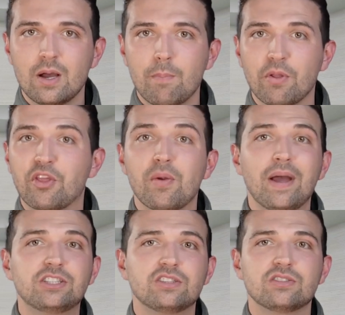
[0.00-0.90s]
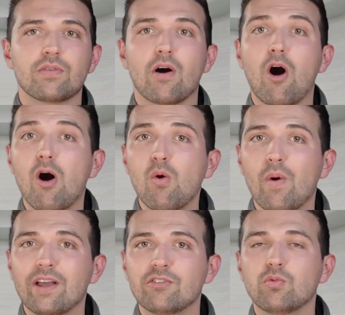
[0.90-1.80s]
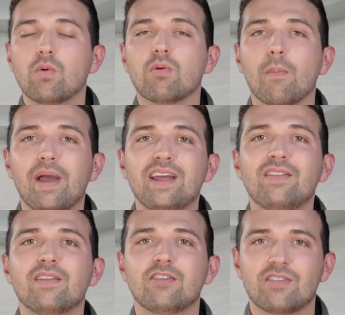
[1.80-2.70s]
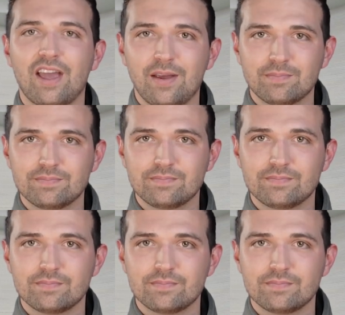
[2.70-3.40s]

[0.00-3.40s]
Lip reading: but the dimensions of the hallways will remain the same.